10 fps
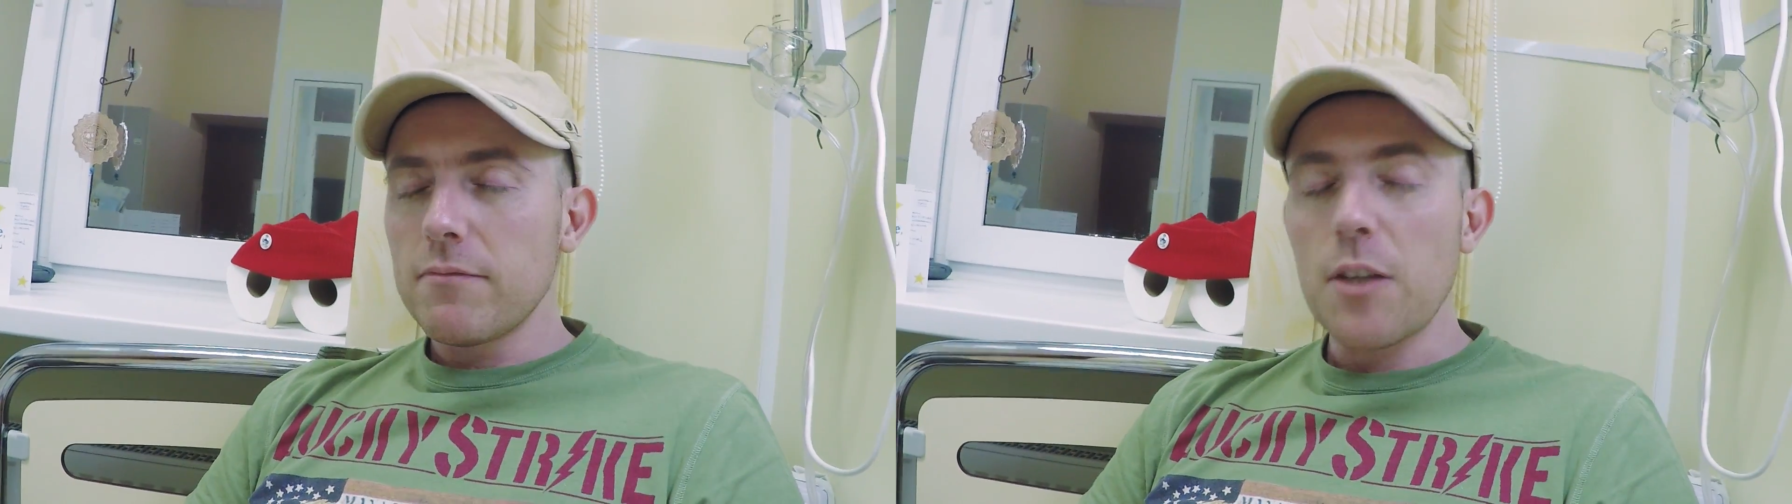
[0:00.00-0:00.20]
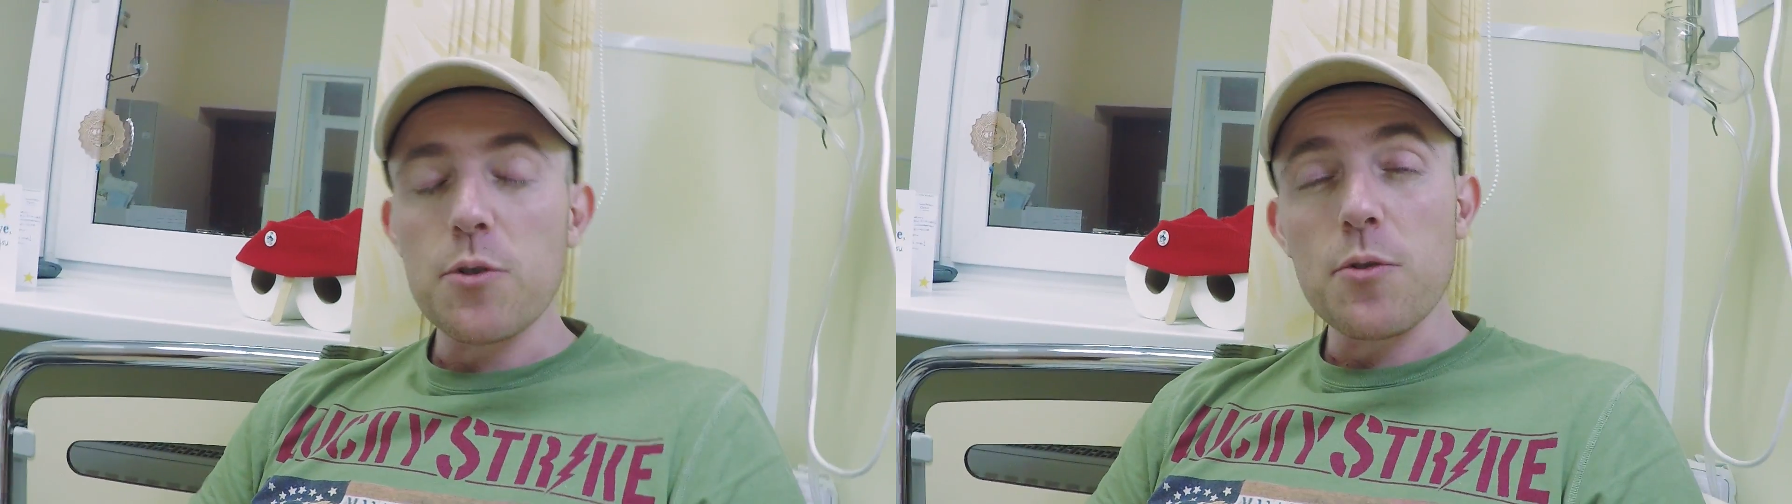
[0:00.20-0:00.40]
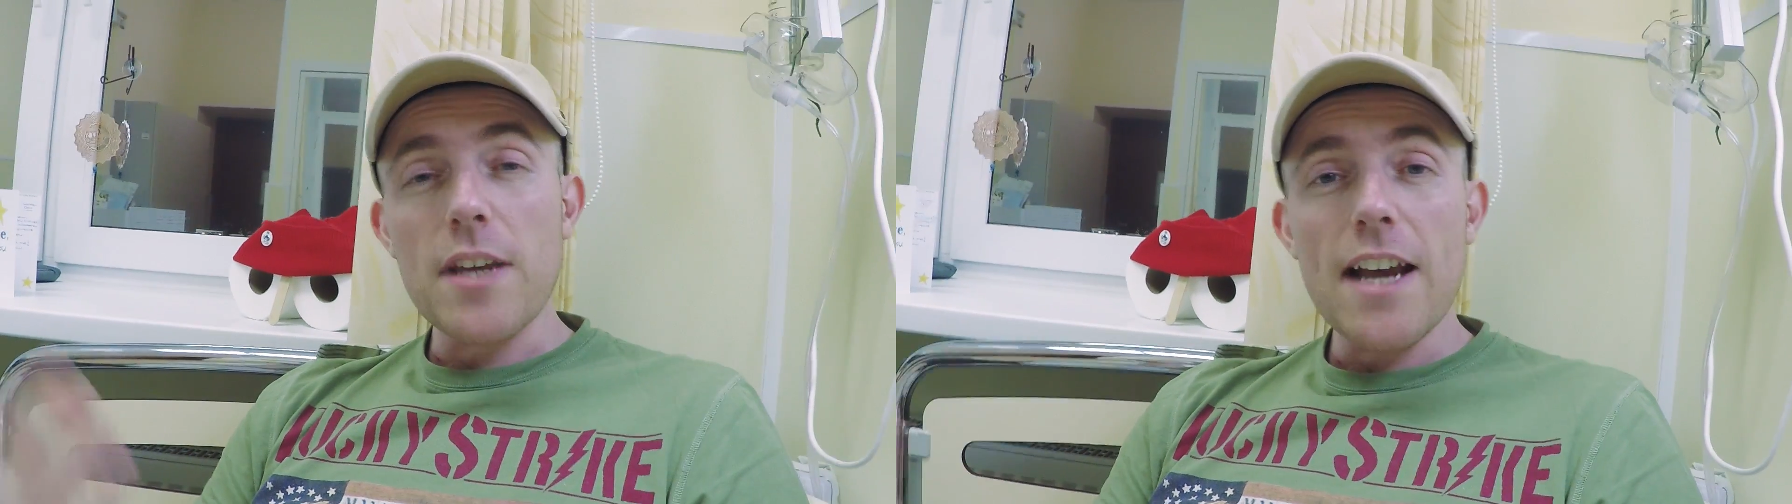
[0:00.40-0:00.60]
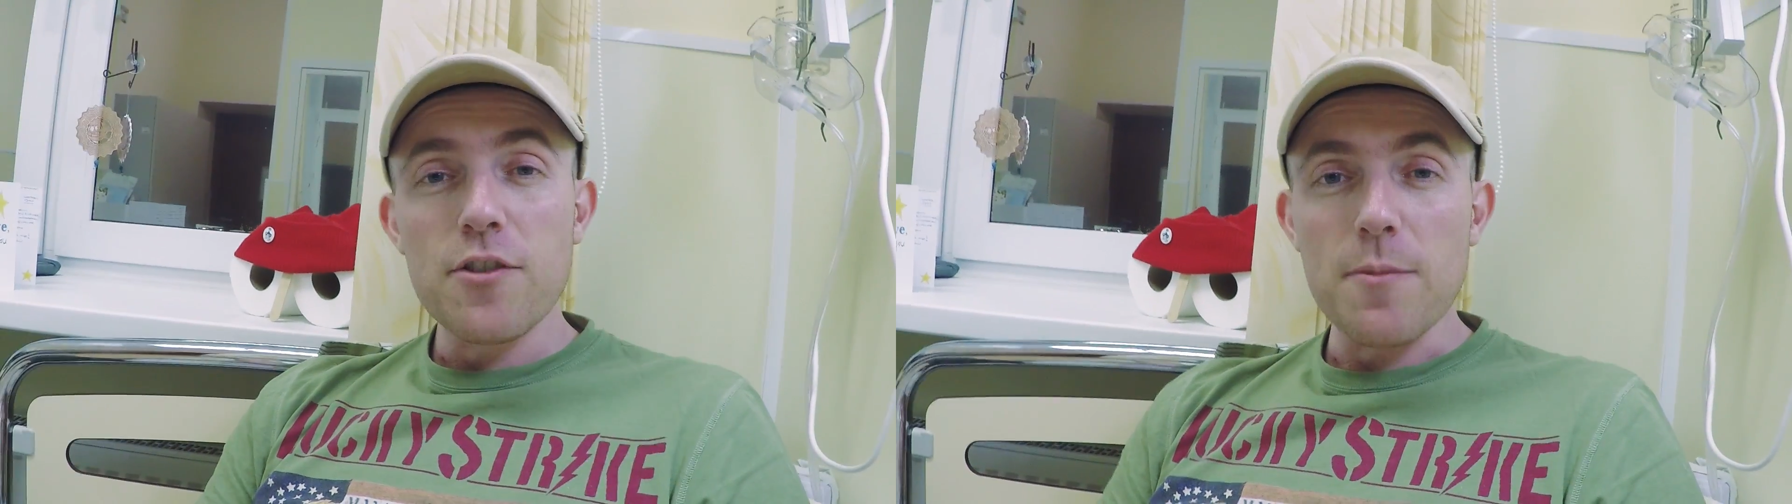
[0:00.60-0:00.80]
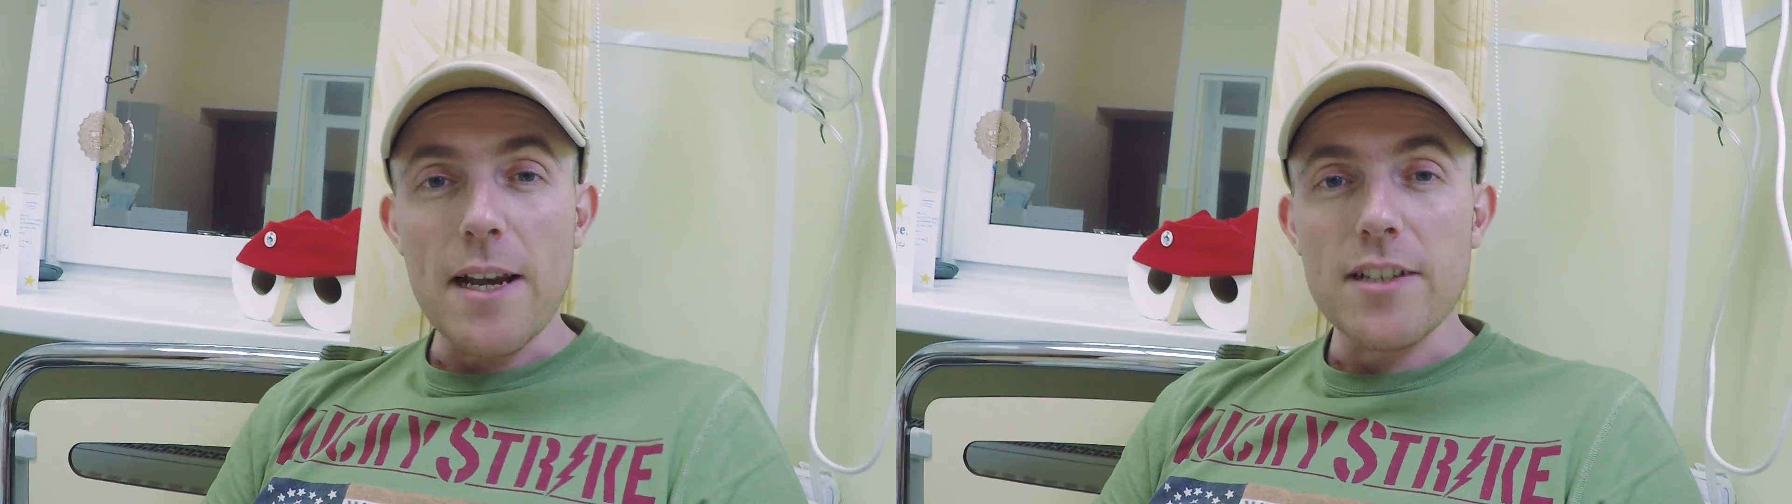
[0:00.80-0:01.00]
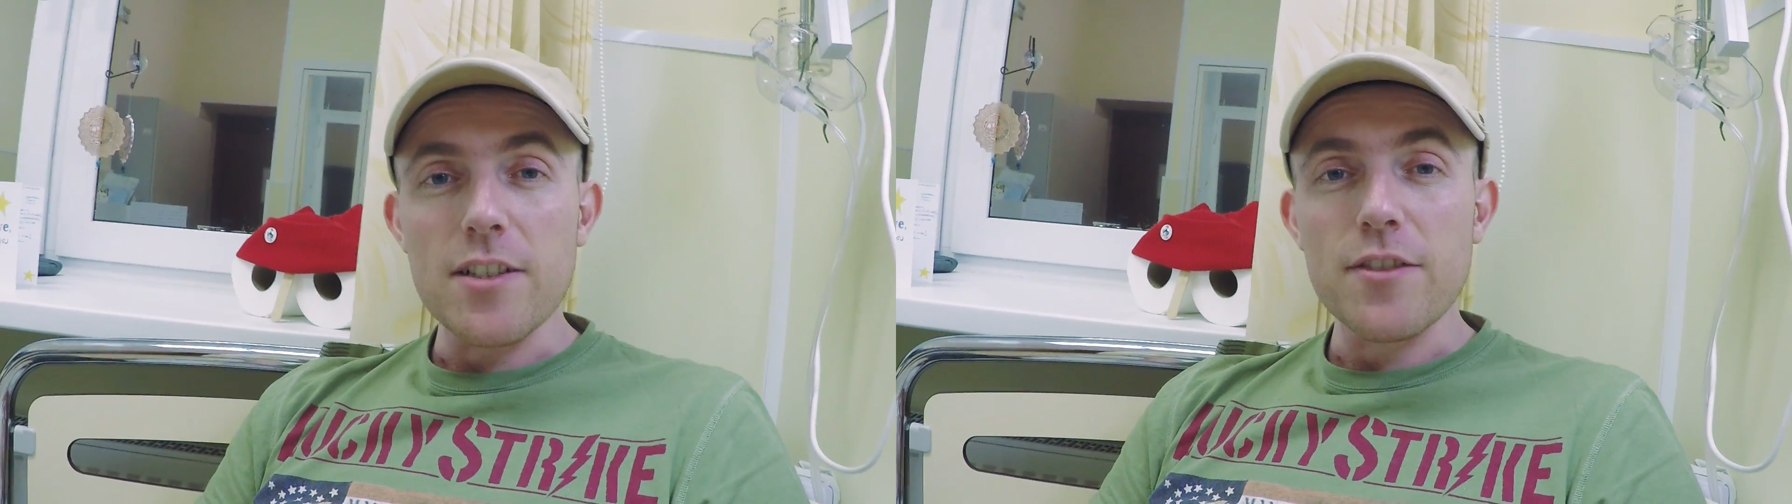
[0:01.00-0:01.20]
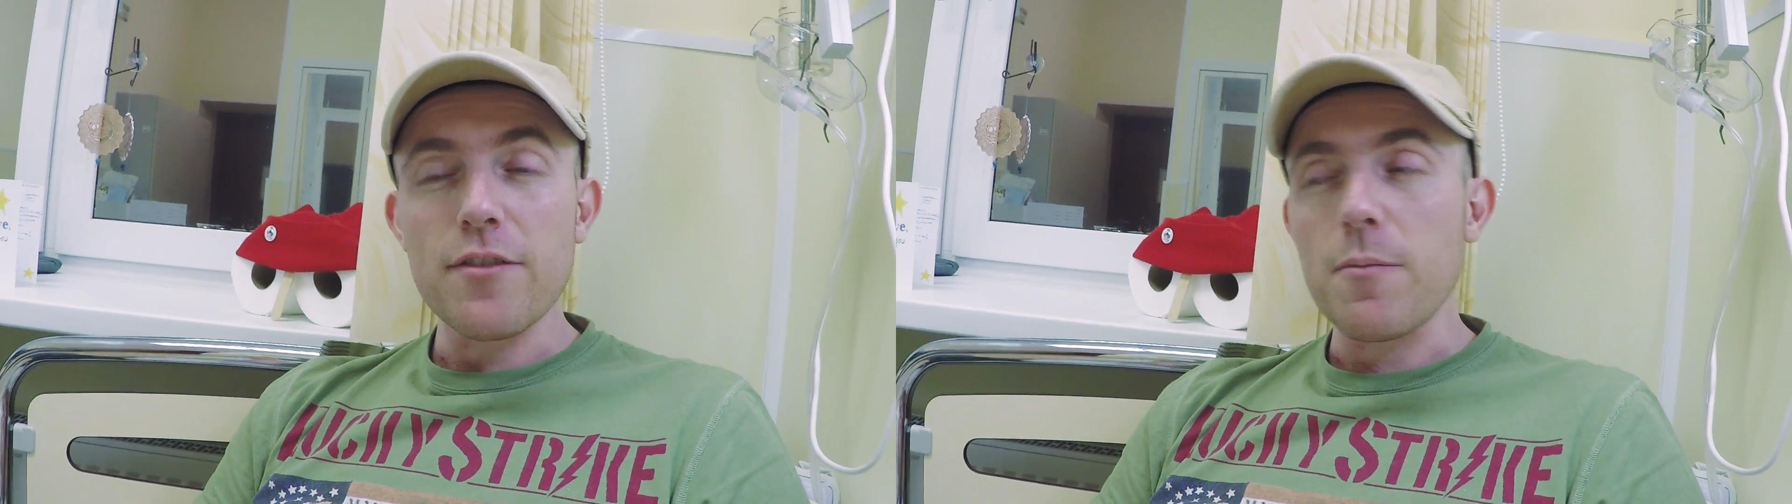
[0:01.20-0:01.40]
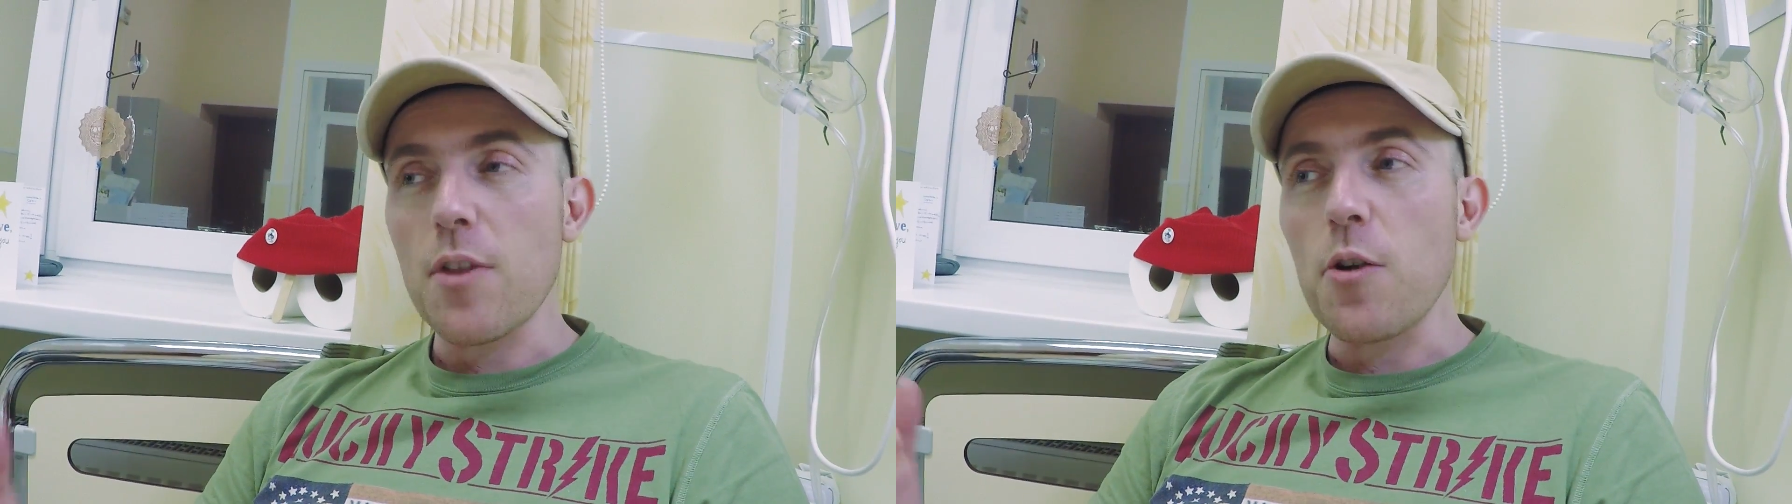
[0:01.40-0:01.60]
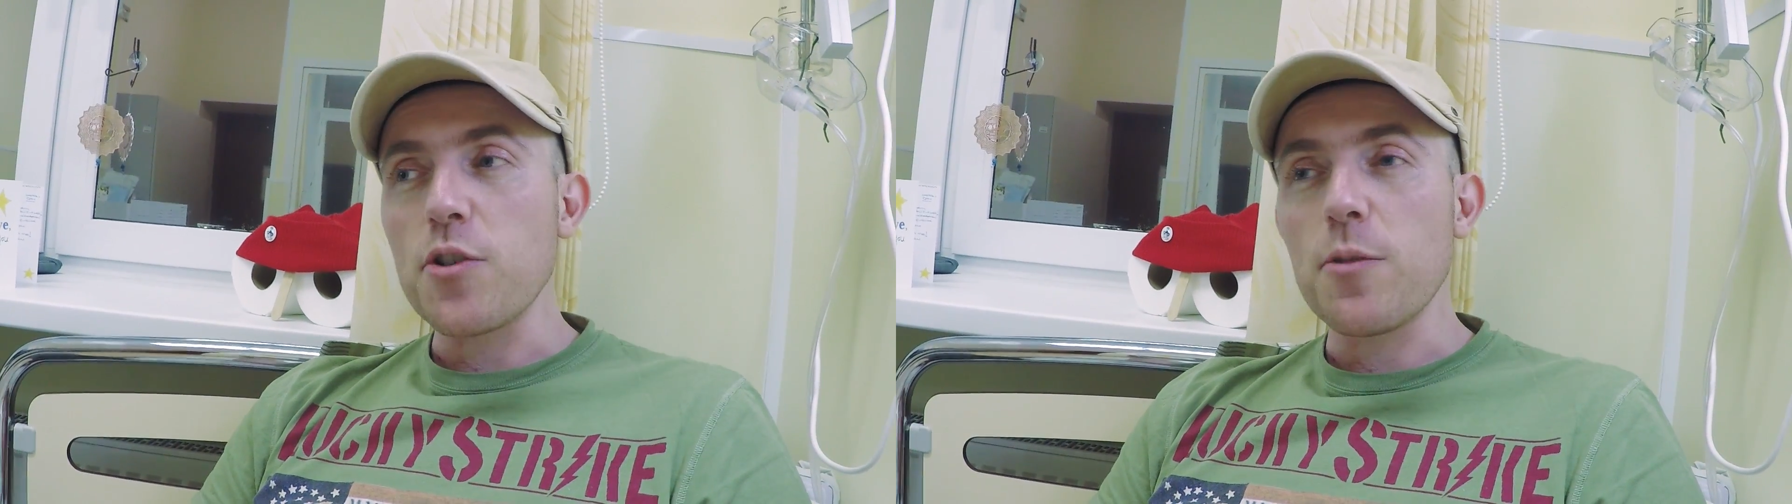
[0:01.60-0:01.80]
there was all the extra messages from those